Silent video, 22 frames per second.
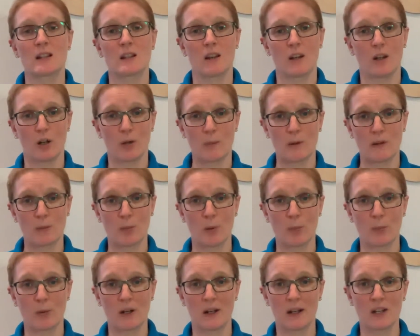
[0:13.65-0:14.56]
of the homeless
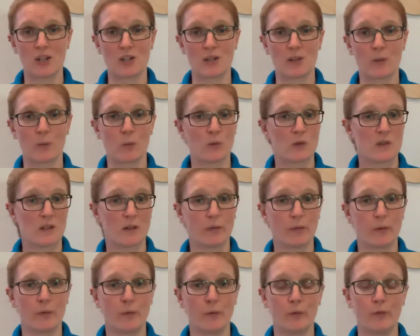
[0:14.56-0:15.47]
population will
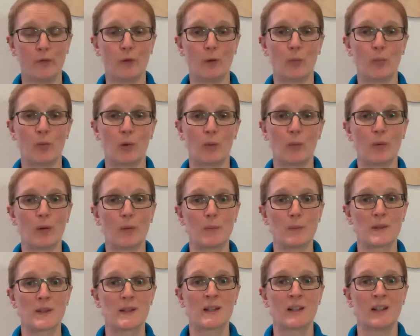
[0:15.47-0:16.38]
suffer from foot
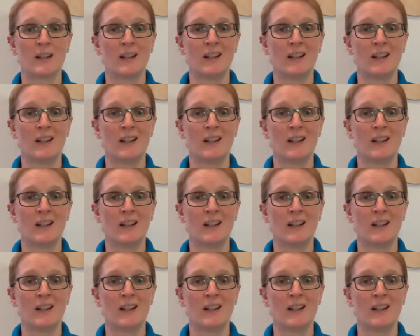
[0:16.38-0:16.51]
problems,